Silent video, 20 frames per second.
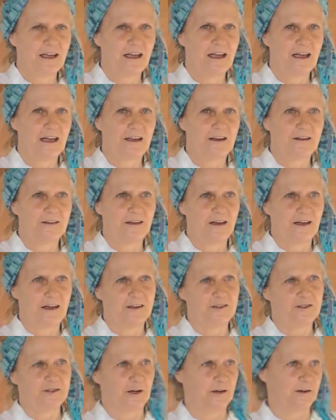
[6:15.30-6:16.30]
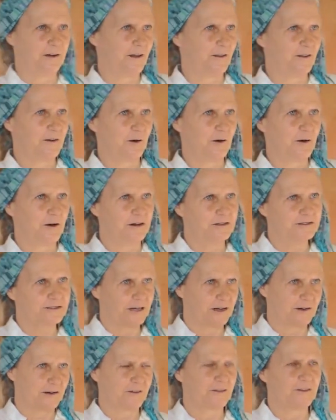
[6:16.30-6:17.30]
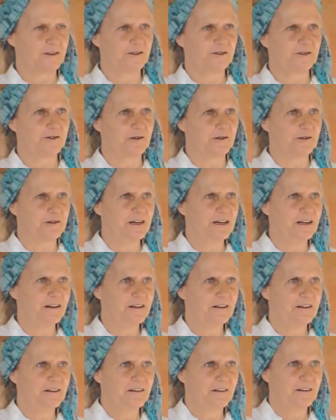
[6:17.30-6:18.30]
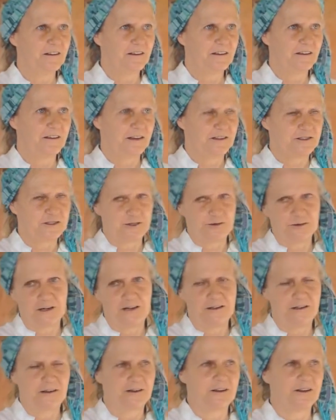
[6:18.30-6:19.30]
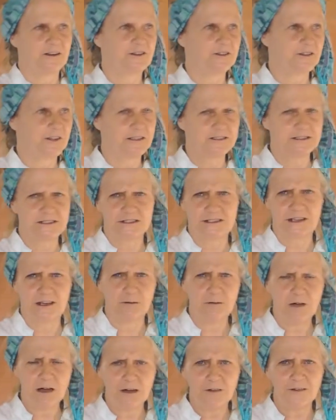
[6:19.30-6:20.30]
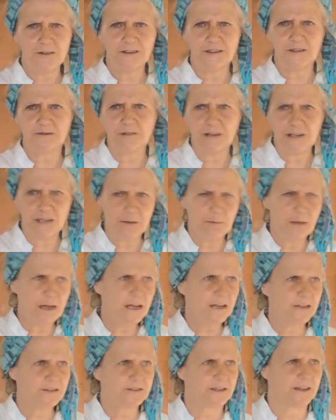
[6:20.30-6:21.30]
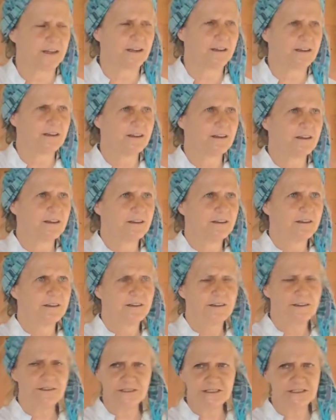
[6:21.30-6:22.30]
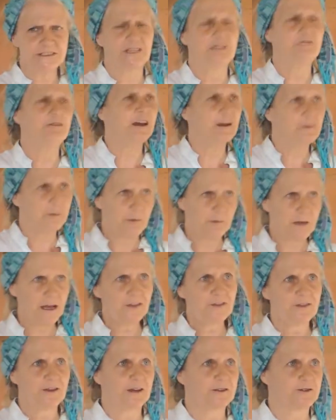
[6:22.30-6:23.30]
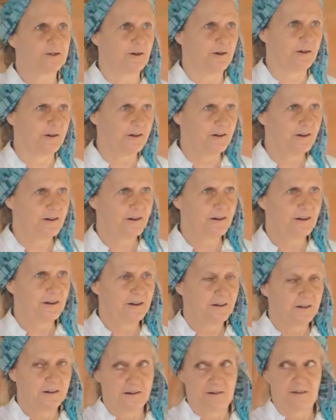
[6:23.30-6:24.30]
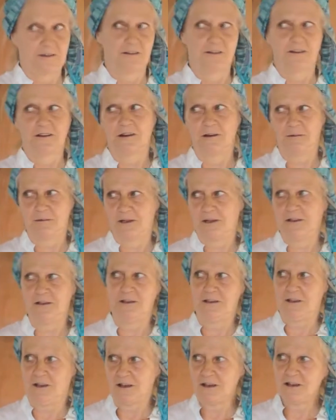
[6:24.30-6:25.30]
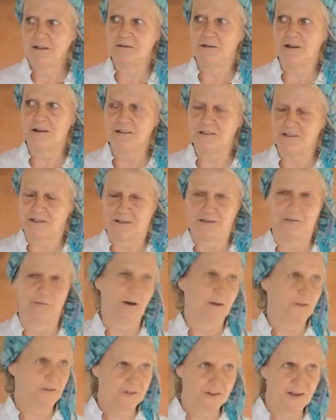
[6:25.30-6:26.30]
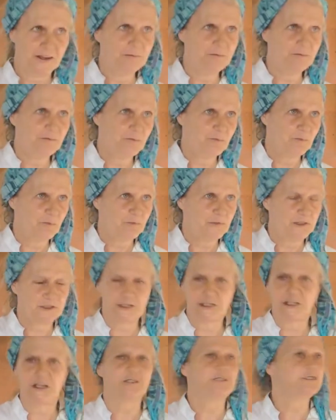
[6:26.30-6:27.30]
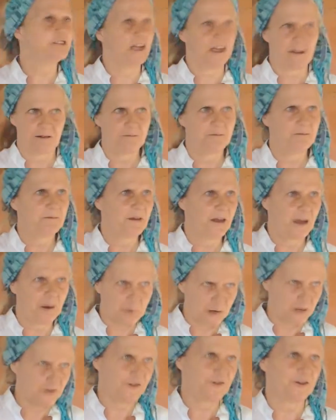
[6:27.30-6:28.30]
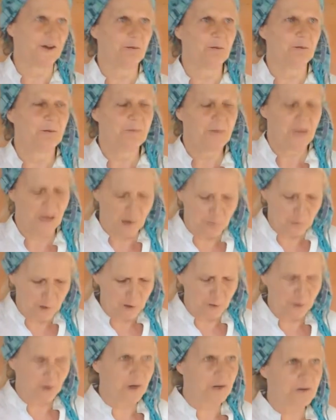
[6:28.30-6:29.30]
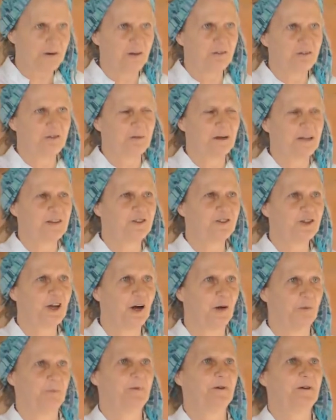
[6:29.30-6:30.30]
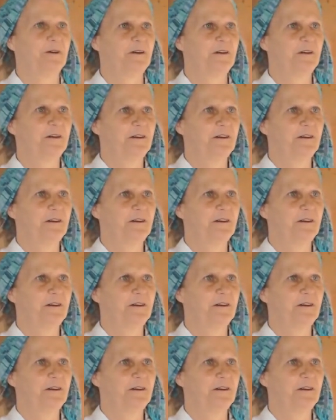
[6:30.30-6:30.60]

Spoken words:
And I showed her the oil, told her the story, and she tried it on her skin. She's like, wow, this is really amazing. This is an incredible massage oil. And I'm like, yeah, well, you want some? And she goes, yeah, I want some. I want to order it for my shop.